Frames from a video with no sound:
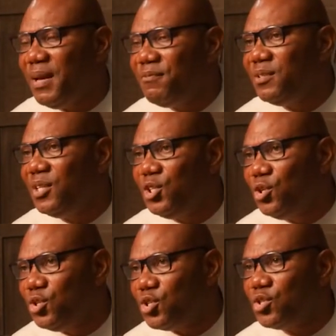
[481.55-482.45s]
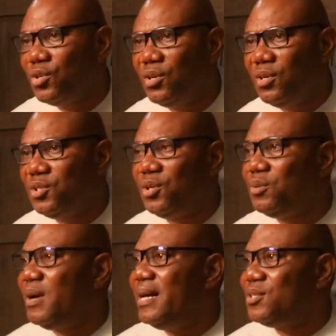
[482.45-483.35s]
Even the youths should
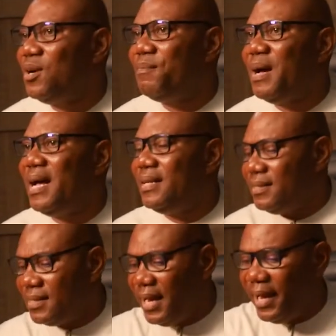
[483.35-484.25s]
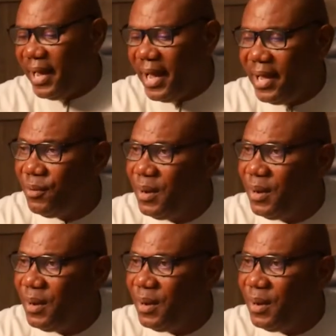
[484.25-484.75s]
rise up and say, hey,